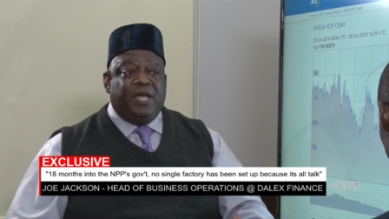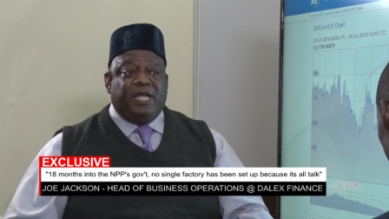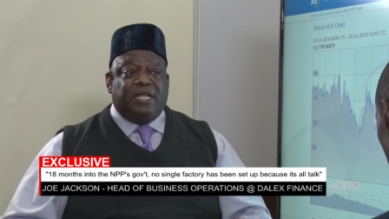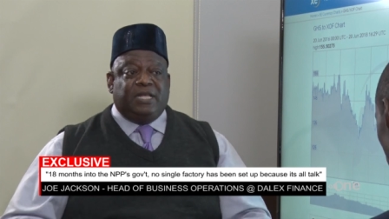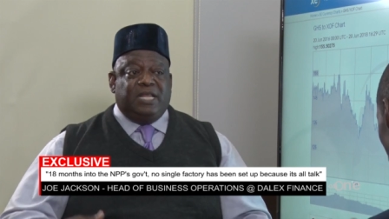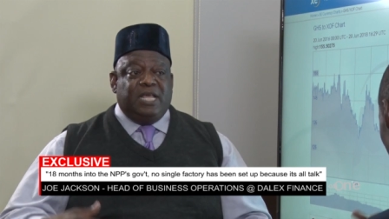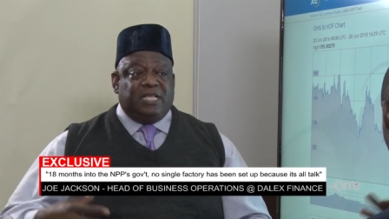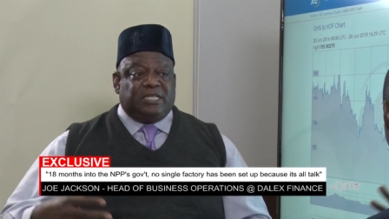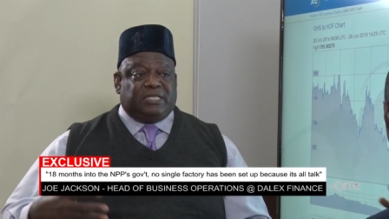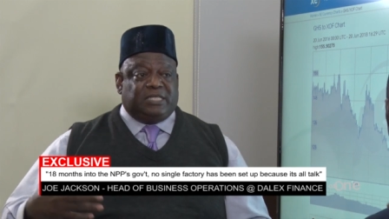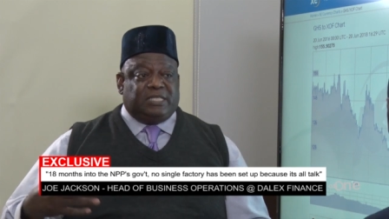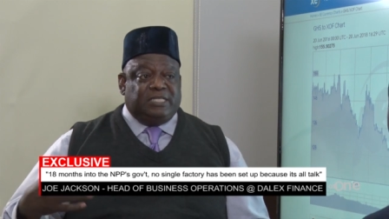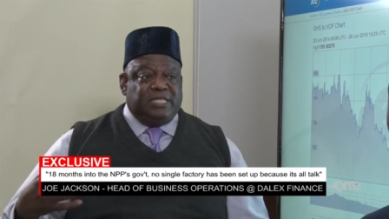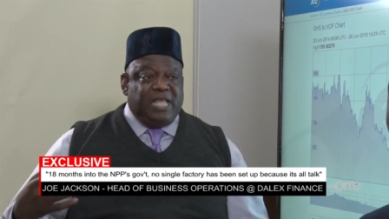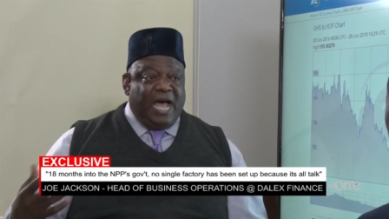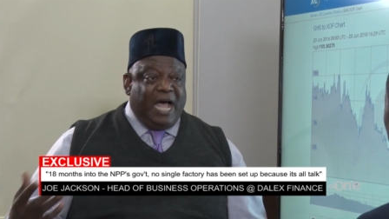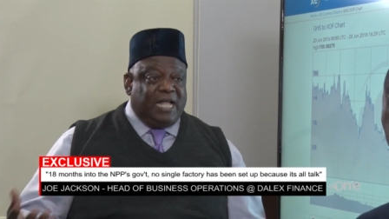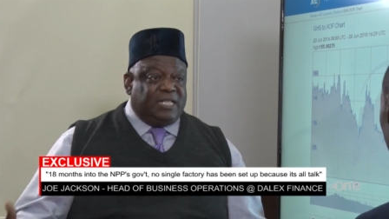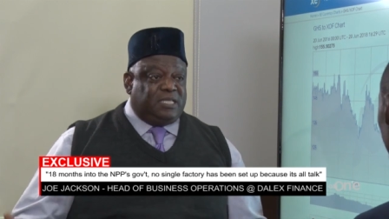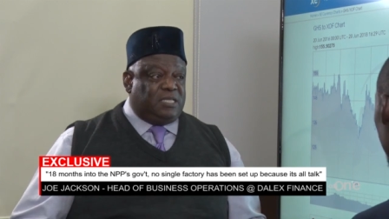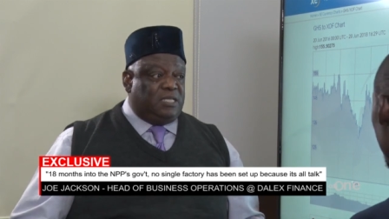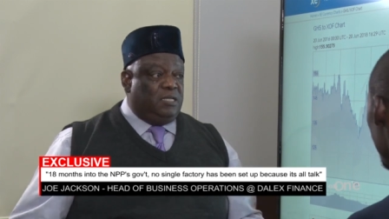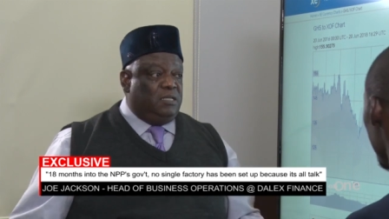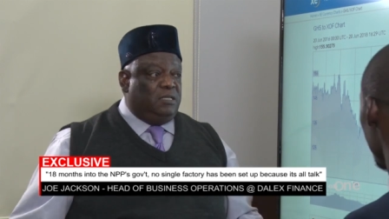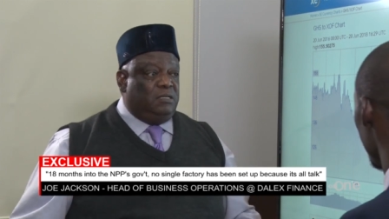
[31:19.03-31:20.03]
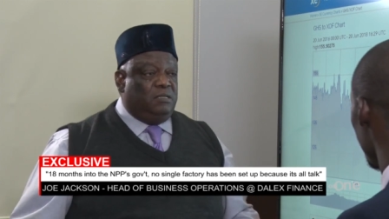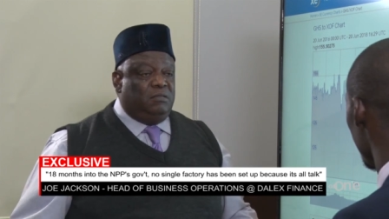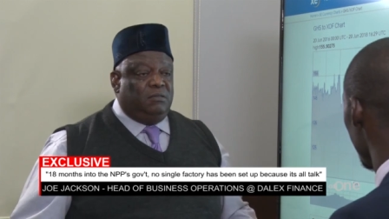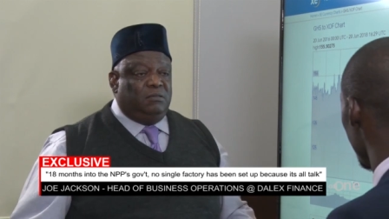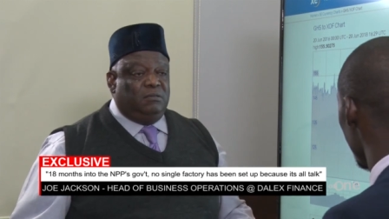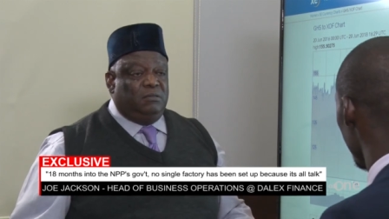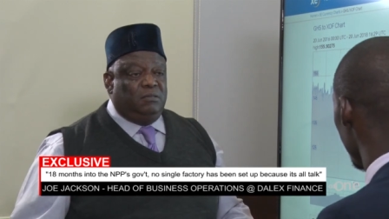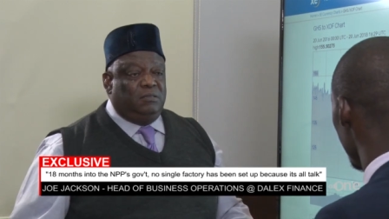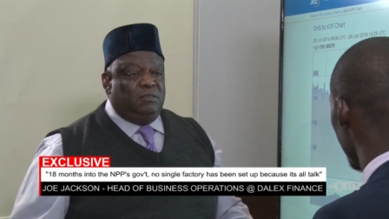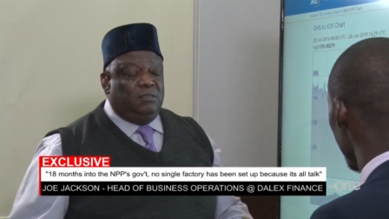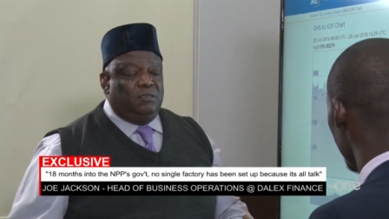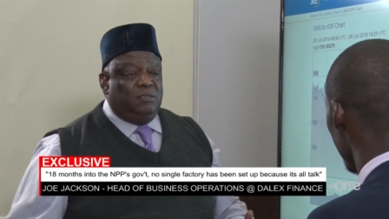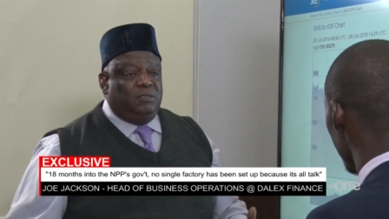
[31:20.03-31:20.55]
this, that.
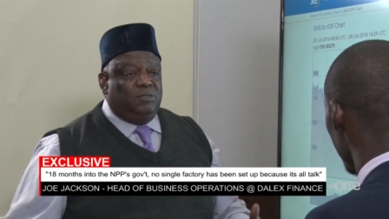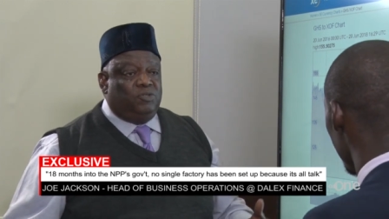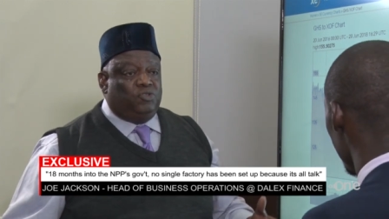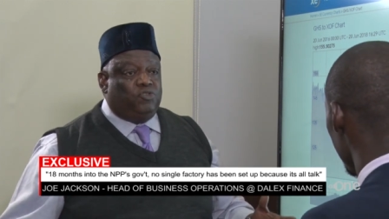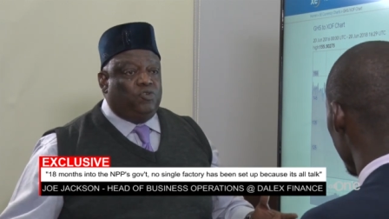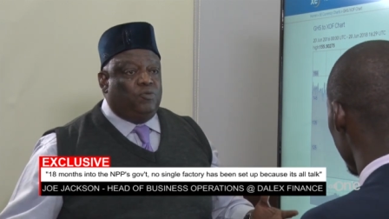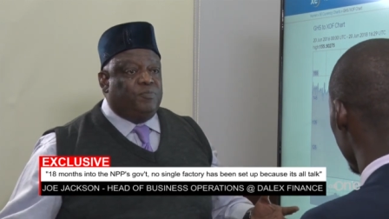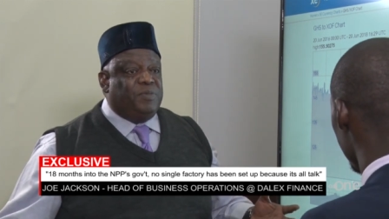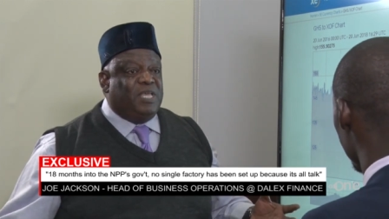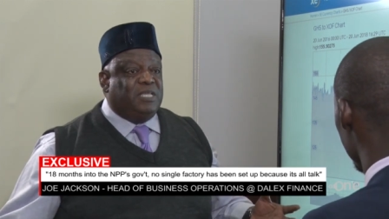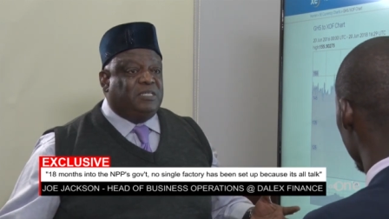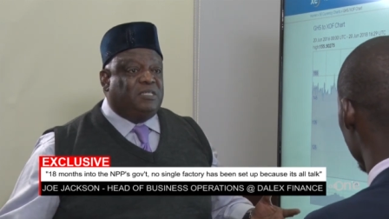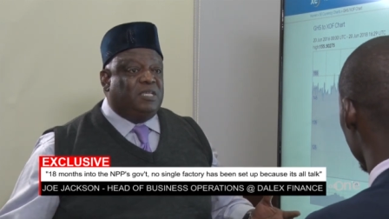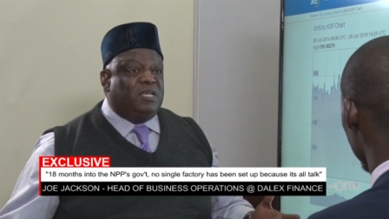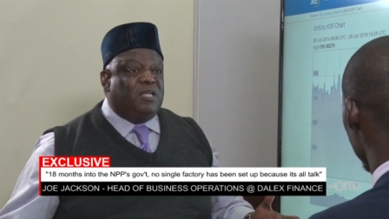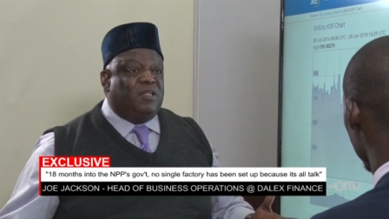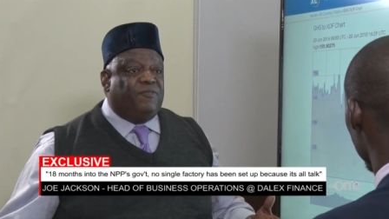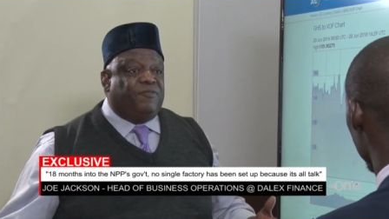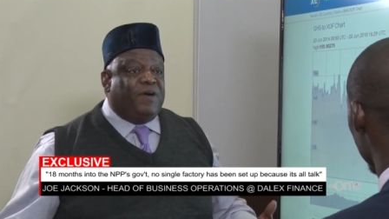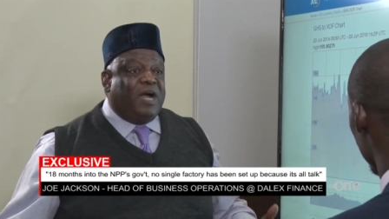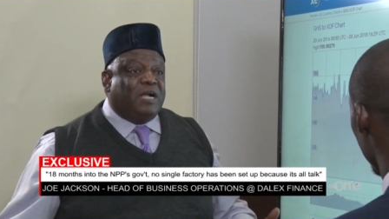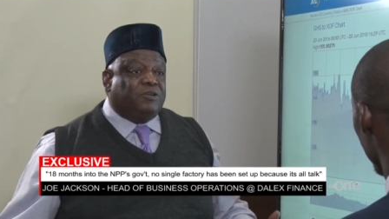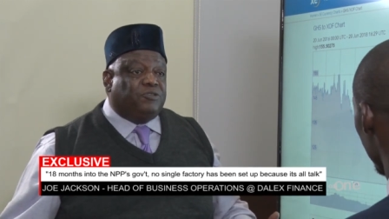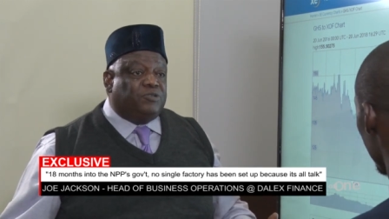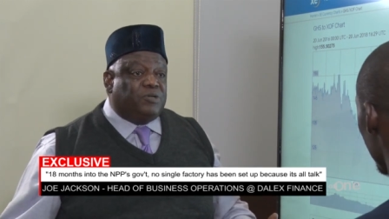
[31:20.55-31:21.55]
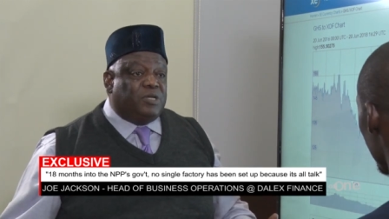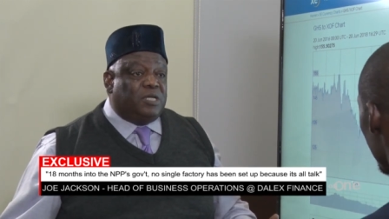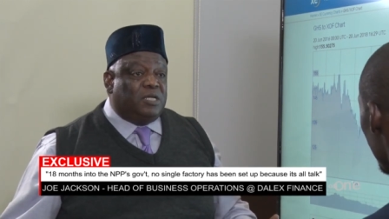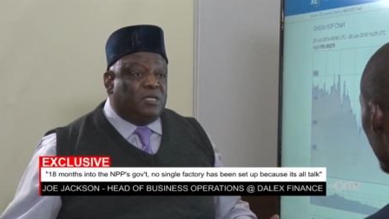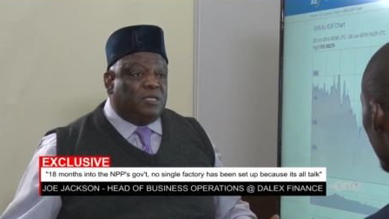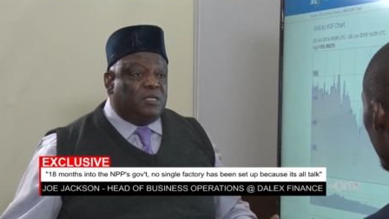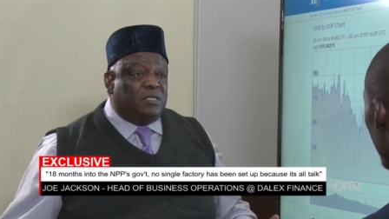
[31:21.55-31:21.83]
Show me a single factory.